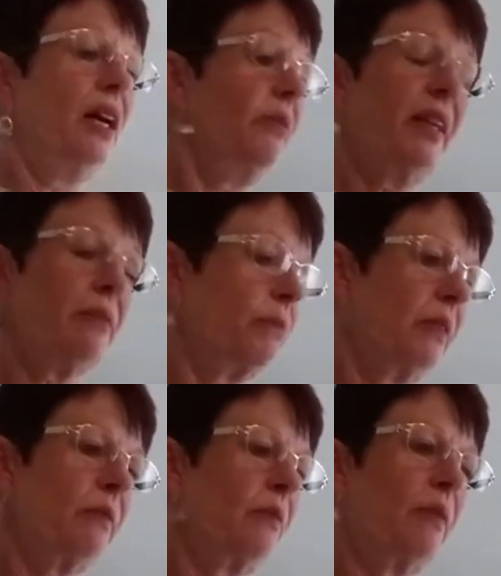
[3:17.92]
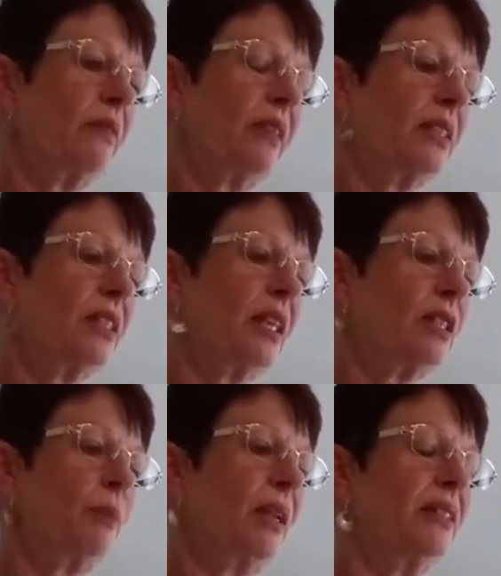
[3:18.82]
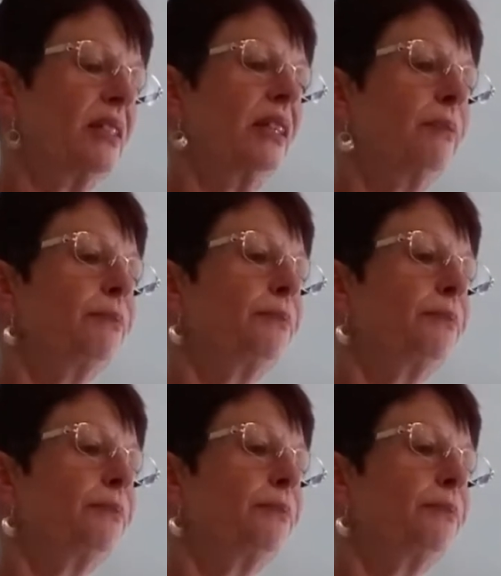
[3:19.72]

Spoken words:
are. That's plenty.